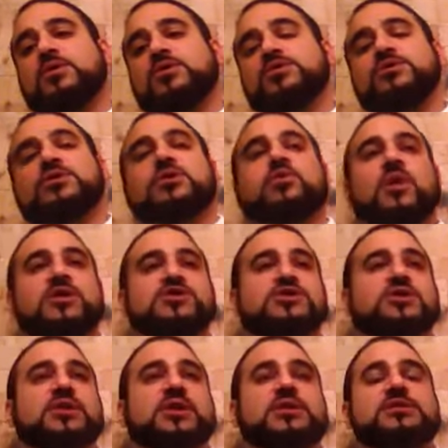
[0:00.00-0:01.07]
So the
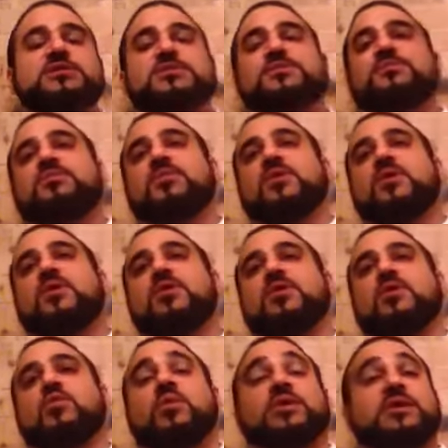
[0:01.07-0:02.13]
question is,
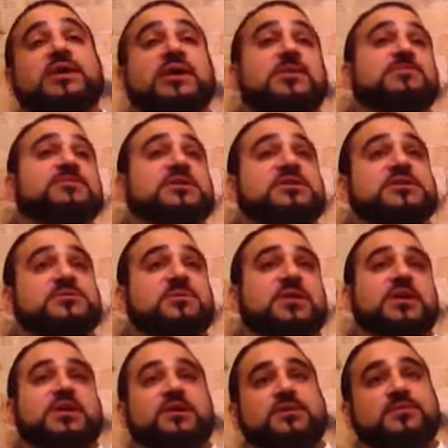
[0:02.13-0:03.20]
what keeps it
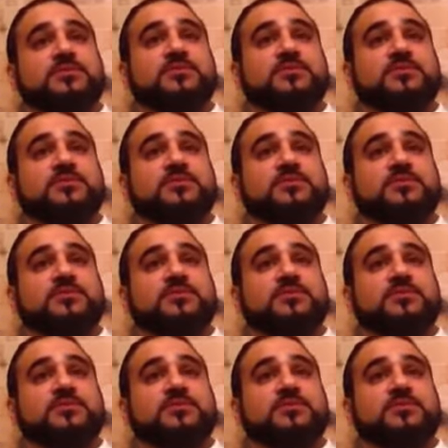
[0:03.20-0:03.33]
spinning?